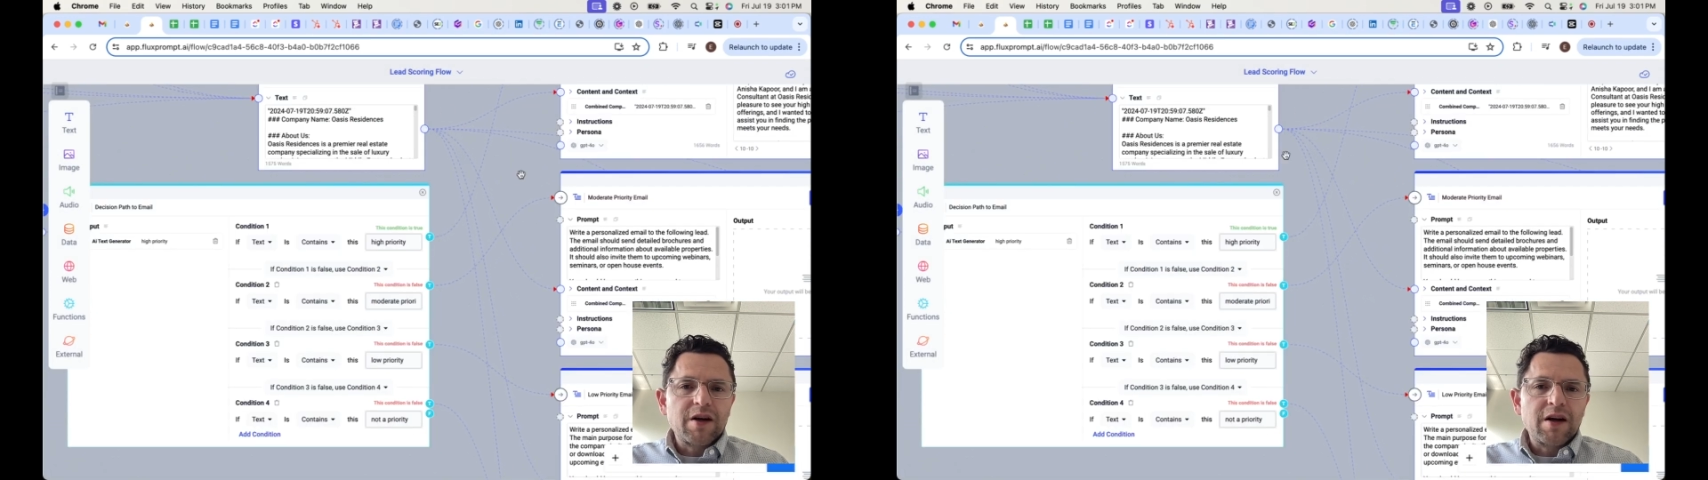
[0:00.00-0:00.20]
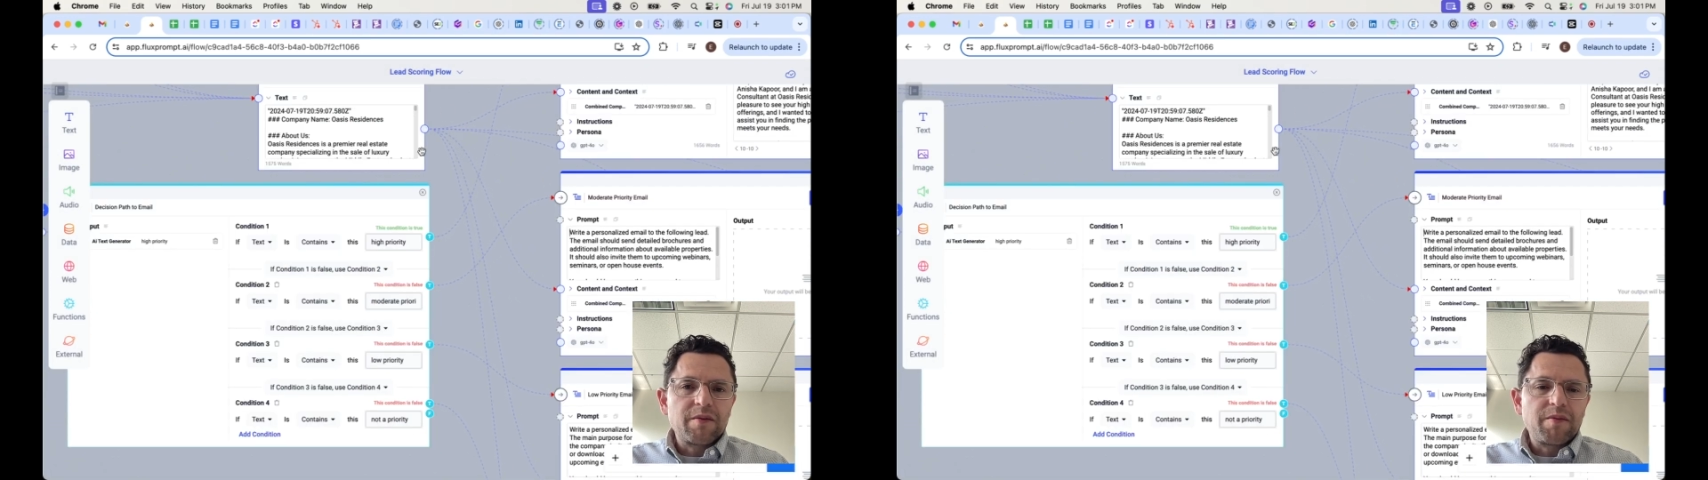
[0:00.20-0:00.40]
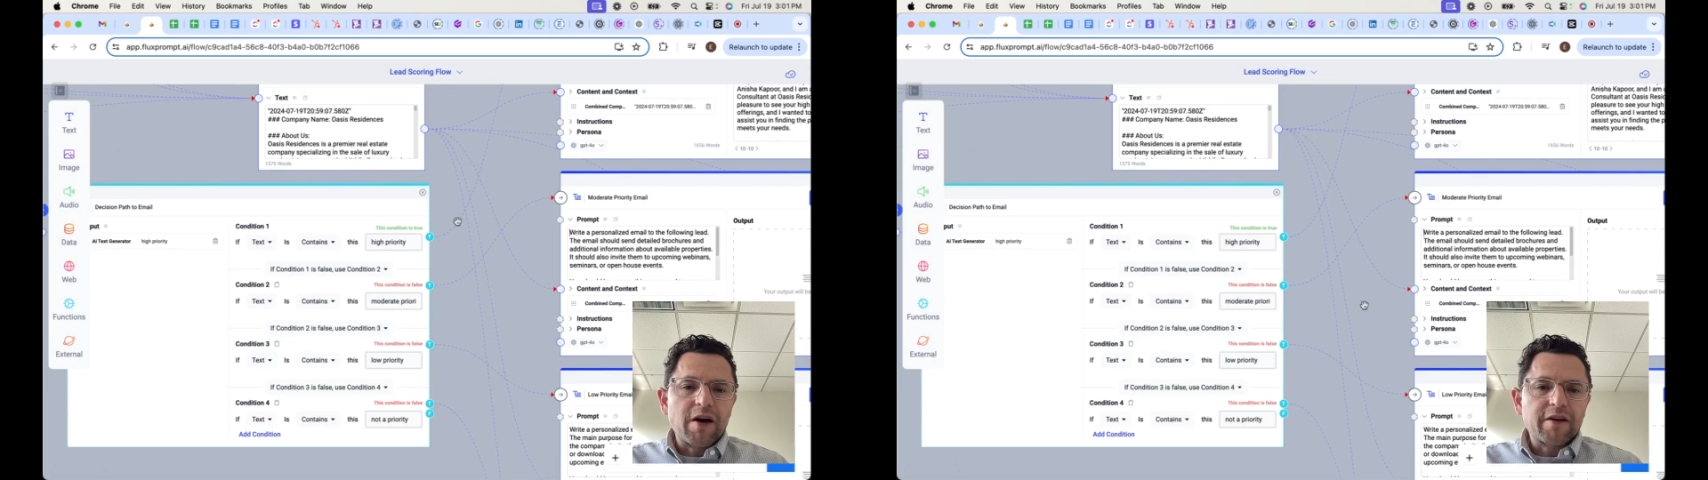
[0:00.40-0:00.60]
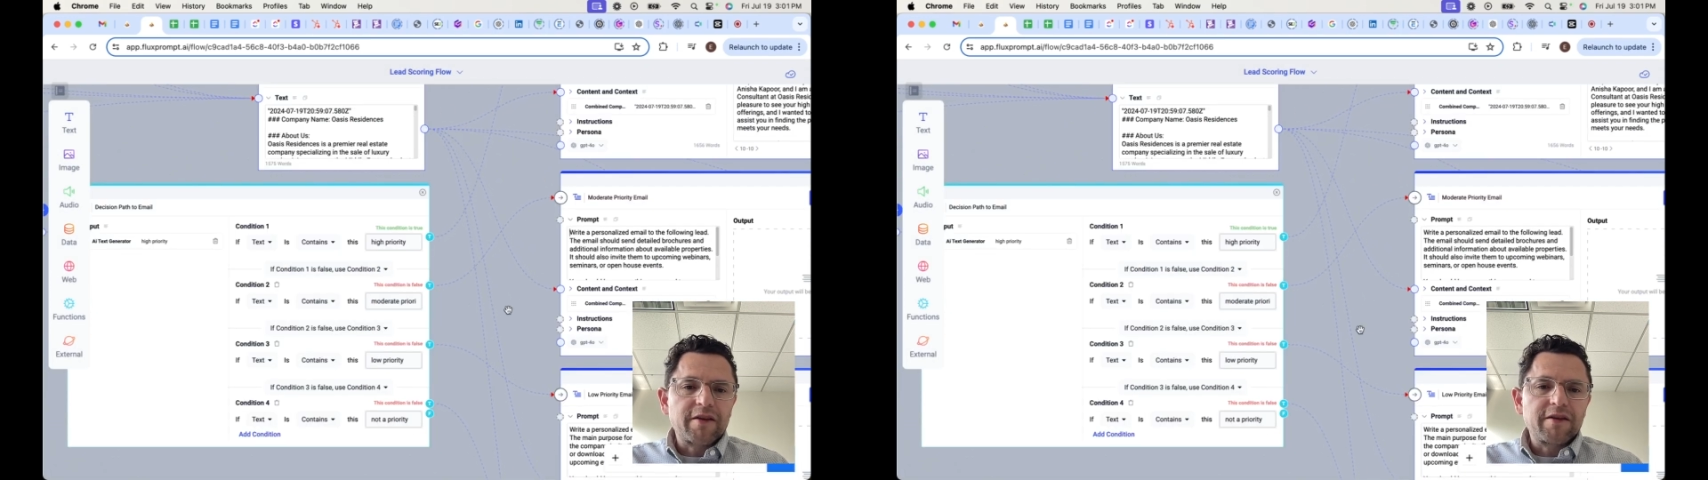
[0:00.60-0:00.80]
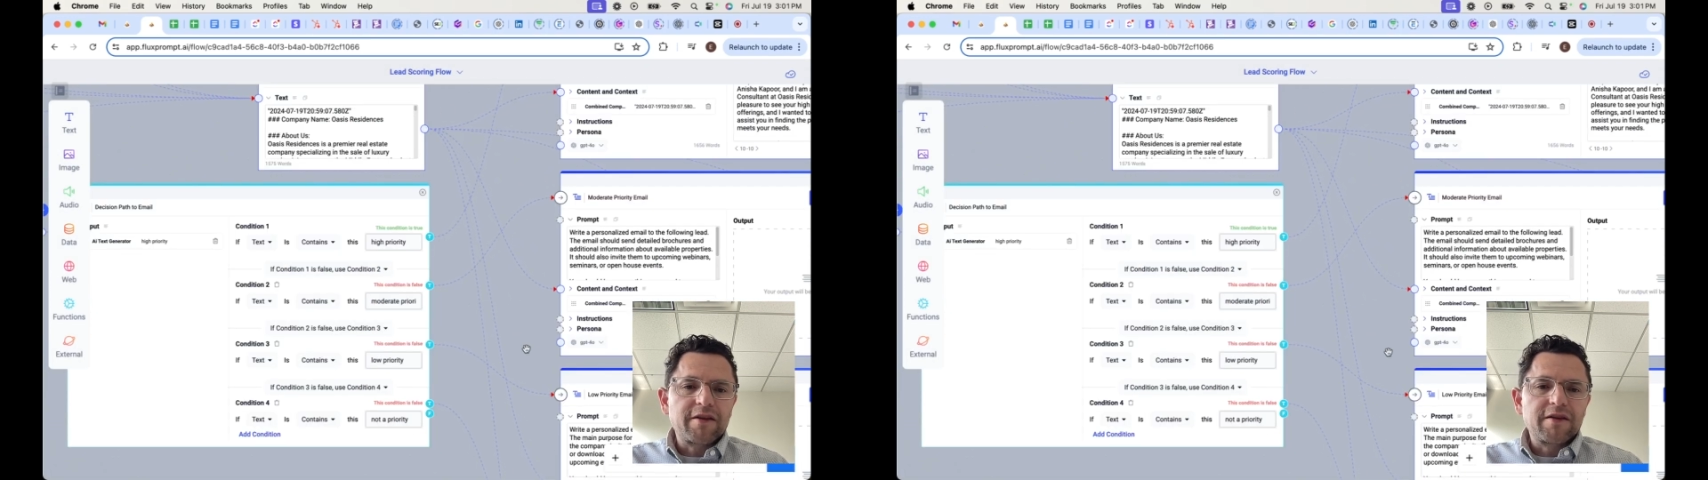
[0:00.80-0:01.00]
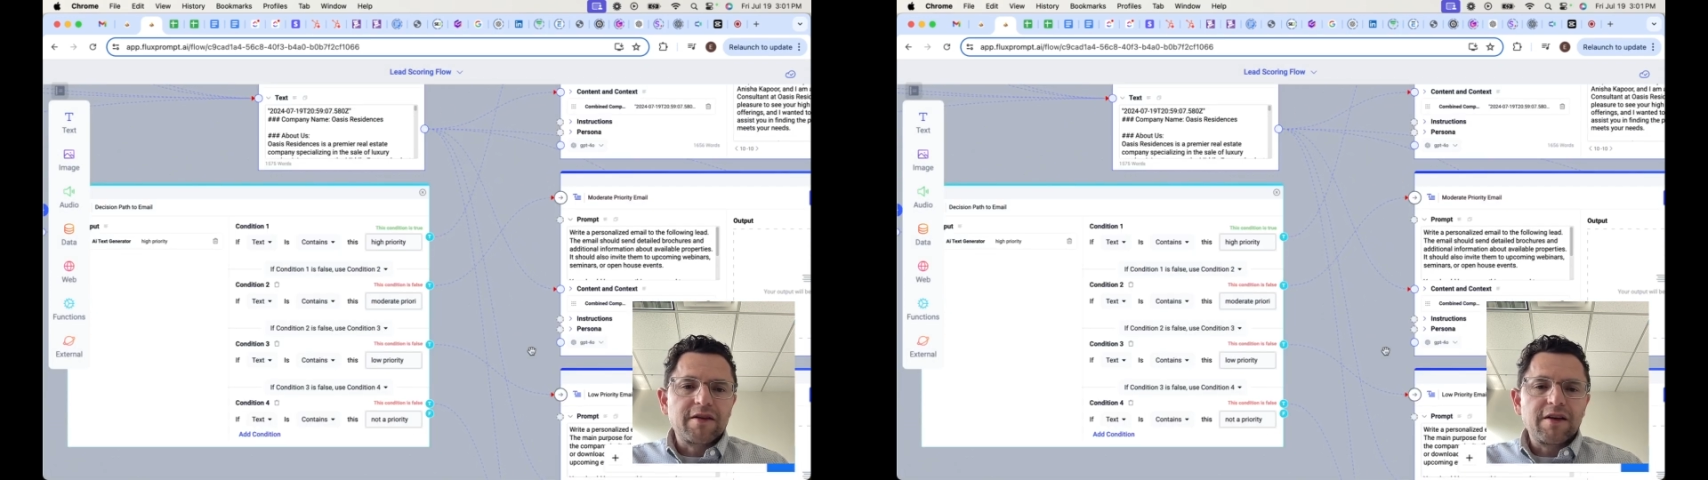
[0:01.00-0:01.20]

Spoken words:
boxes